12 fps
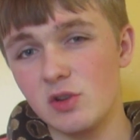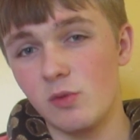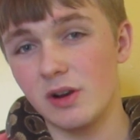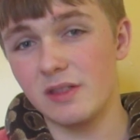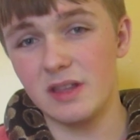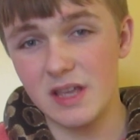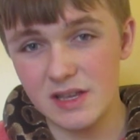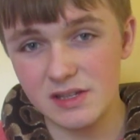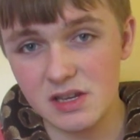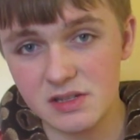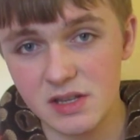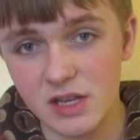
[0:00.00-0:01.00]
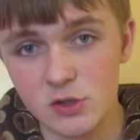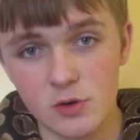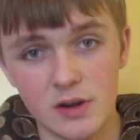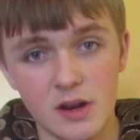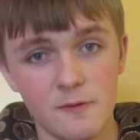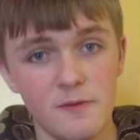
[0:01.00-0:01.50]
one of the easiest things to
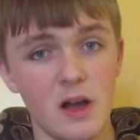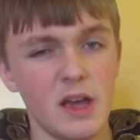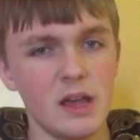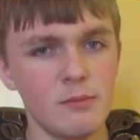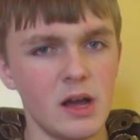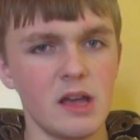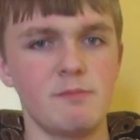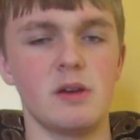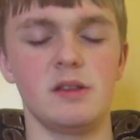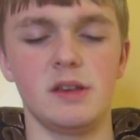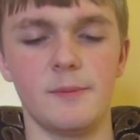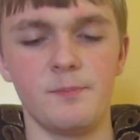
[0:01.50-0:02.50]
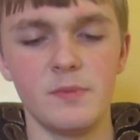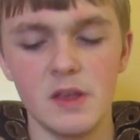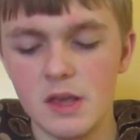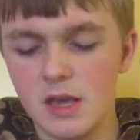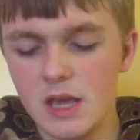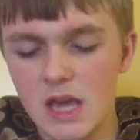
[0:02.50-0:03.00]
identify, in my opinion.
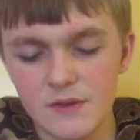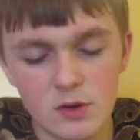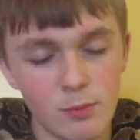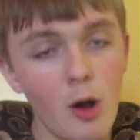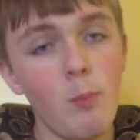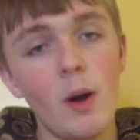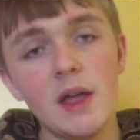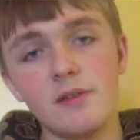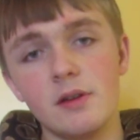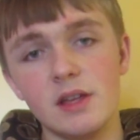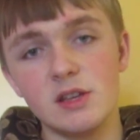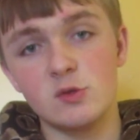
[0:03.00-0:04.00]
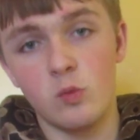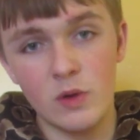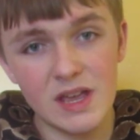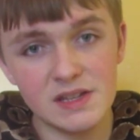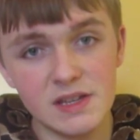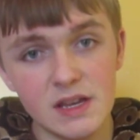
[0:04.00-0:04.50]
If your ball python is
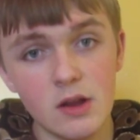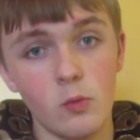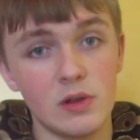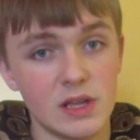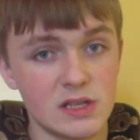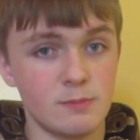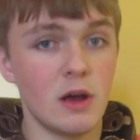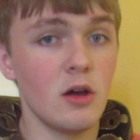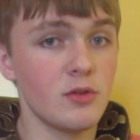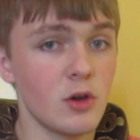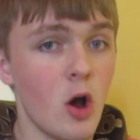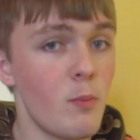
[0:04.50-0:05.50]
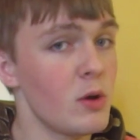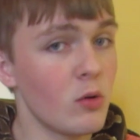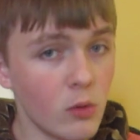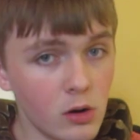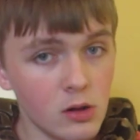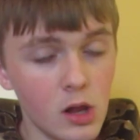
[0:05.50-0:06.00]
wheezing with its mouth open
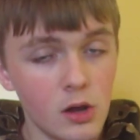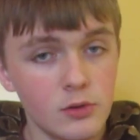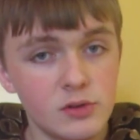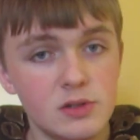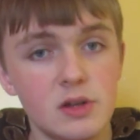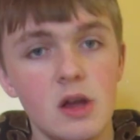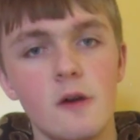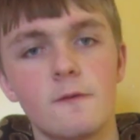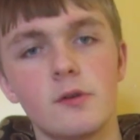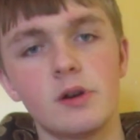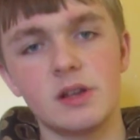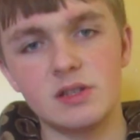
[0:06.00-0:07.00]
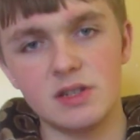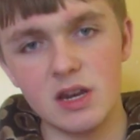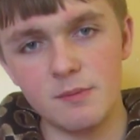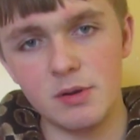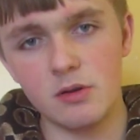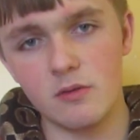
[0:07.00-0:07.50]
or closed for an
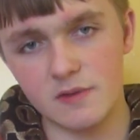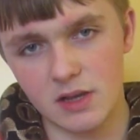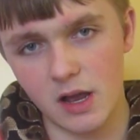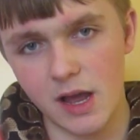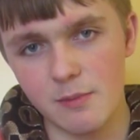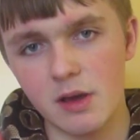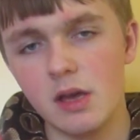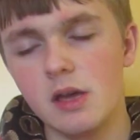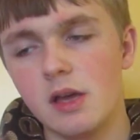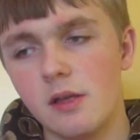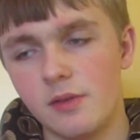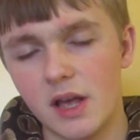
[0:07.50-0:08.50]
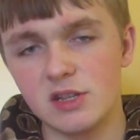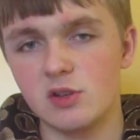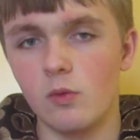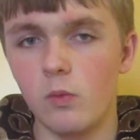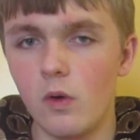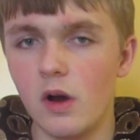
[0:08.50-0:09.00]
extended period of time,
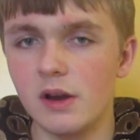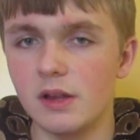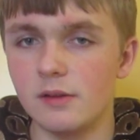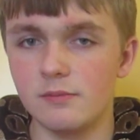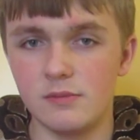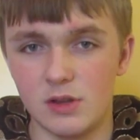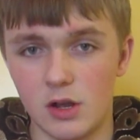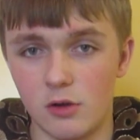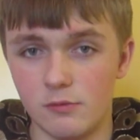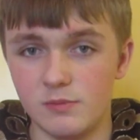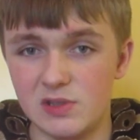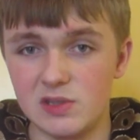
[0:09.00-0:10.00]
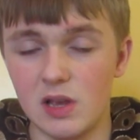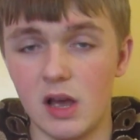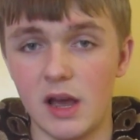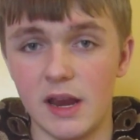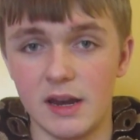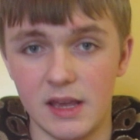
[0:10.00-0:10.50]
that's one,
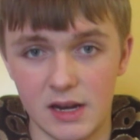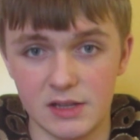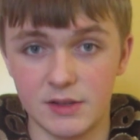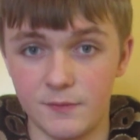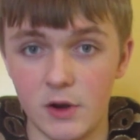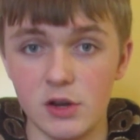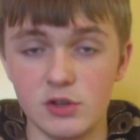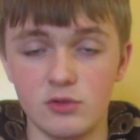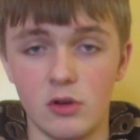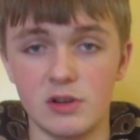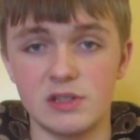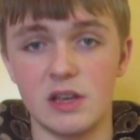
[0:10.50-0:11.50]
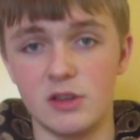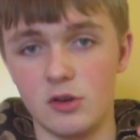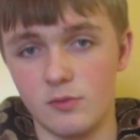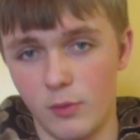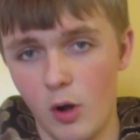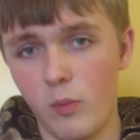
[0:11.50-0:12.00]
sign, and it's a very strong sign that
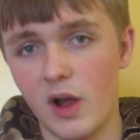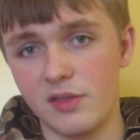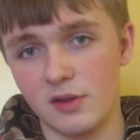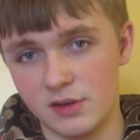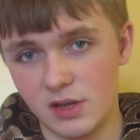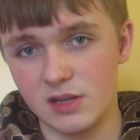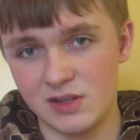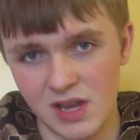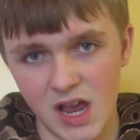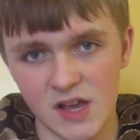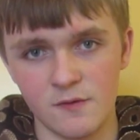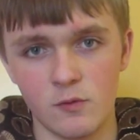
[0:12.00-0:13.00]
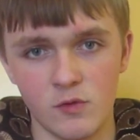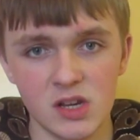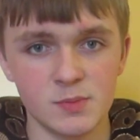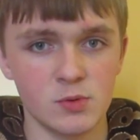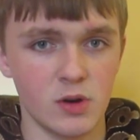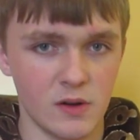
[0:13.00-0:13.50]
your ball python does have
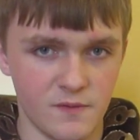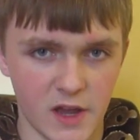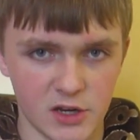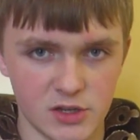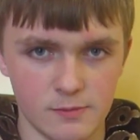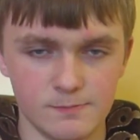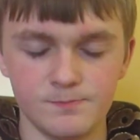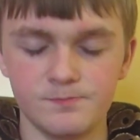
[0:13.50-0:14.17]
respiratory infection.